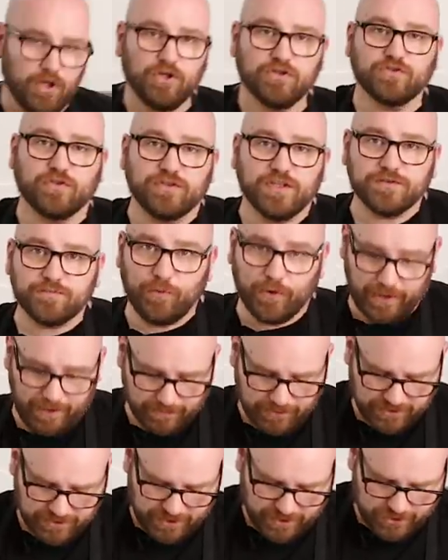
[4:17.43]
So at this point,
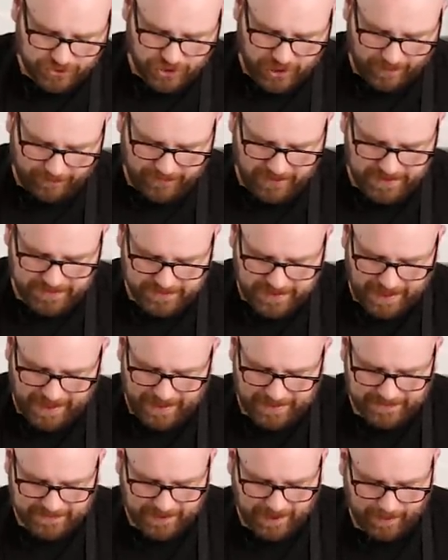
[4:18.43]
I'm just gonna chop these
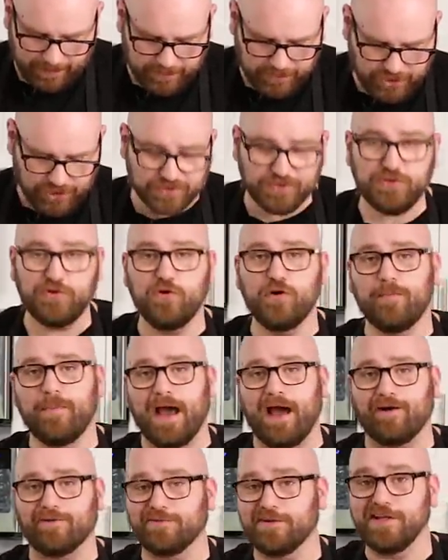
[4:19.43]
guys up just to
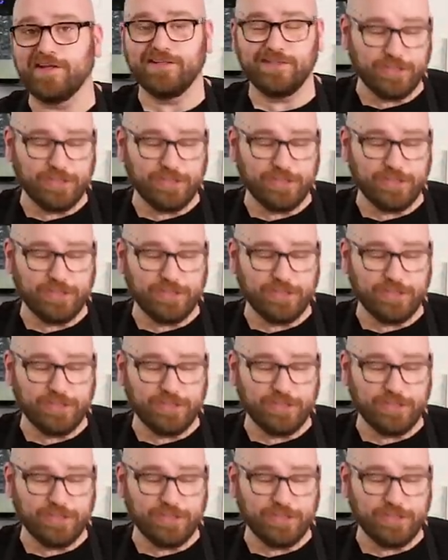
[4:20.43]
about